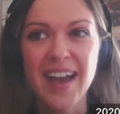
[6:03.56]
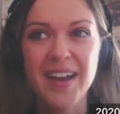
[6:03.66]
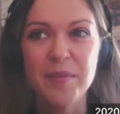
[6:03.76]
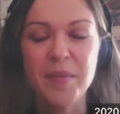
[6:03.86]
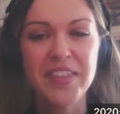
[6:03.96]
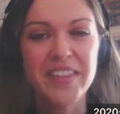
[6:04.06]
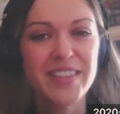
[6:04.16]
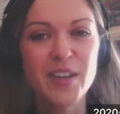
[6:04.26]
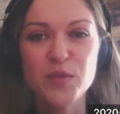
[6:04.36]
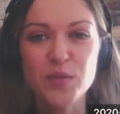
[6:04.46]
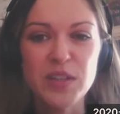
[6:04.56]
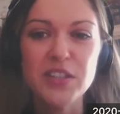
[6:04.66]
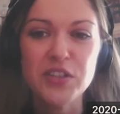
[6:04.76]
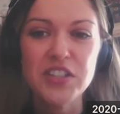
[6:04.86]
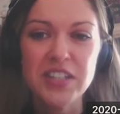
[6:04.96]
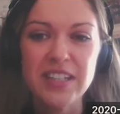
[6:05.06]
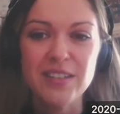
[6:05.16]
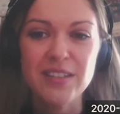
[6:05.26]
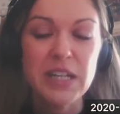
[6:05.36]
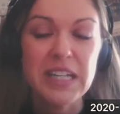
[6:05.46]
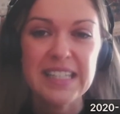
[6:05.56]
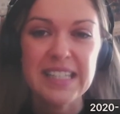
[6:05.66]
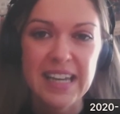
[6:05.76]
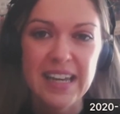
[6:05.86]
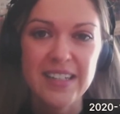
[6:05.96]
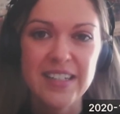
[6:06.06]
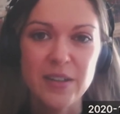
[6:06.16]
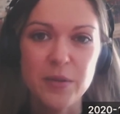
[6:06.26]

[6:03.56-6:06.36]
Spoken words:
I think those research skills really stand to